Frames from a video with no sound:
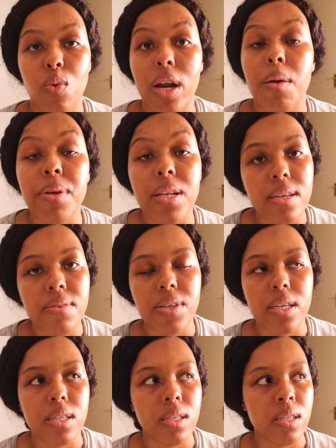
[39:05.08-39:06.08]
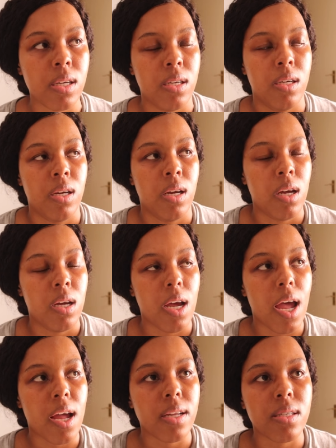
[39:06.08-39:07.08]
what I believe in,
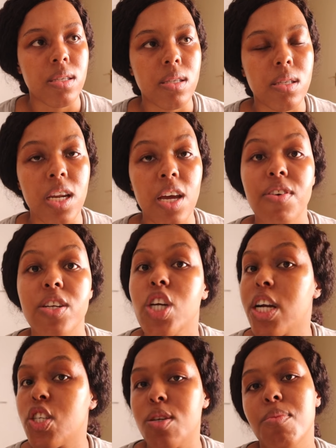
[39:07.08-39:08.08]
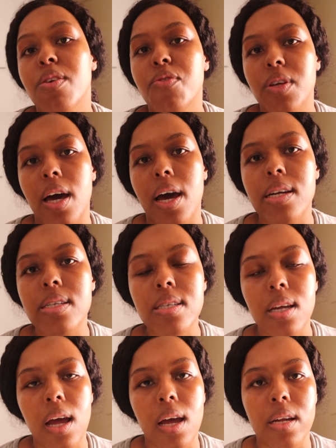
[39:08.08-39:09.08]
and never judging me for
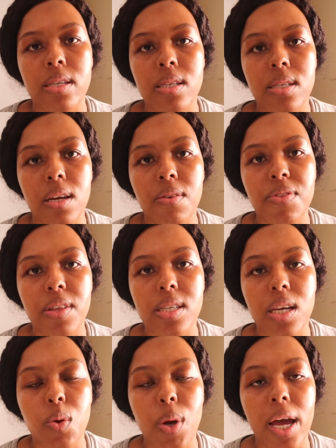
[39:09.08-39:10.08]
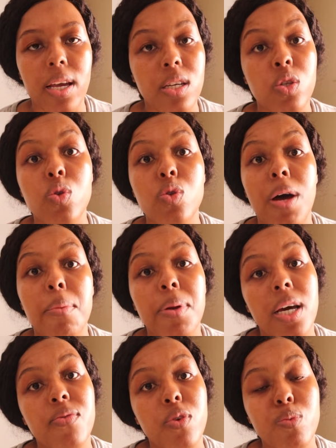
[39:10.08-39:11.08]
that. And if there's any way I can use my
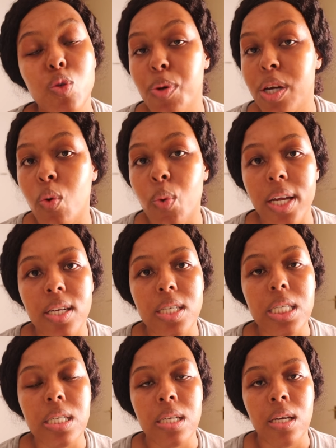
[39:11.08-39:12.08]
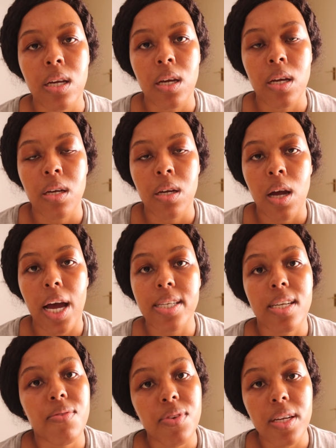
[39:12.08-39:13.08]
platform to bring awareness, I
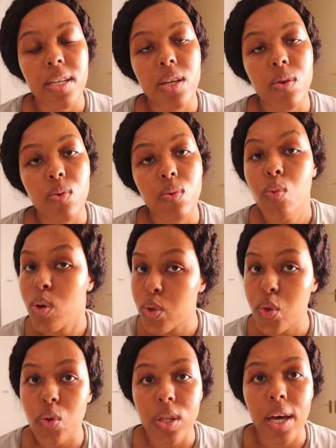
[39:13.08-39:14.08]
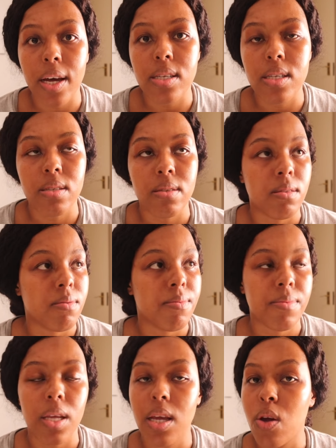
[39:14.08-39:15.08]
definitely will do that.
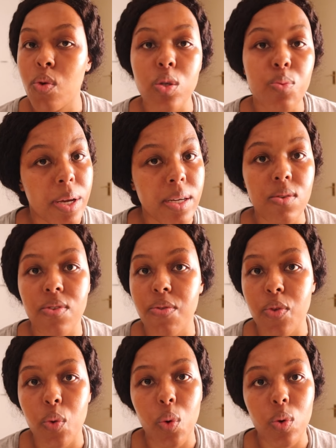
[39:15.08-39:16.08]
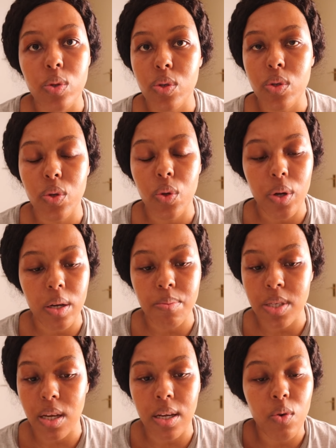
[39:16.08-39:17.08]
Irrespective of the cause, you know what I'm
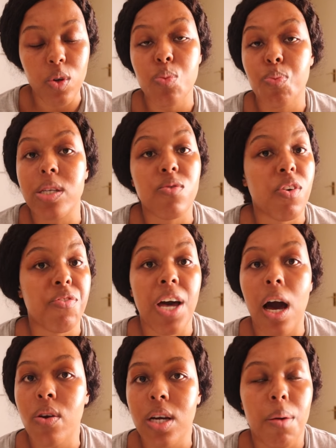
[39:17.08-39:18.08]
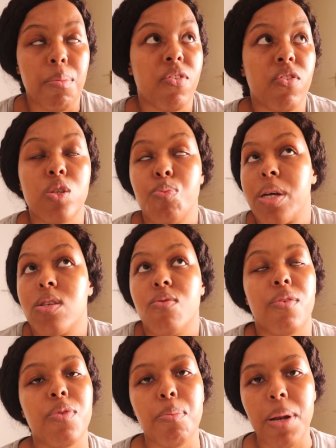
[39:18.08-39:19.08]
saying? Irrespective of the outcome, irrespective
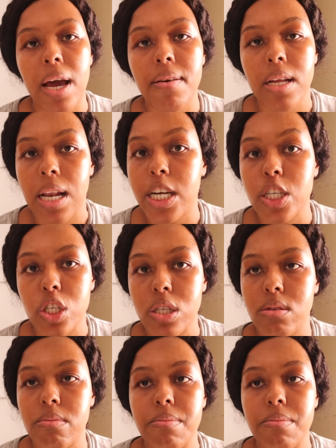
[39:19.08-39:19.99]
of the backlash.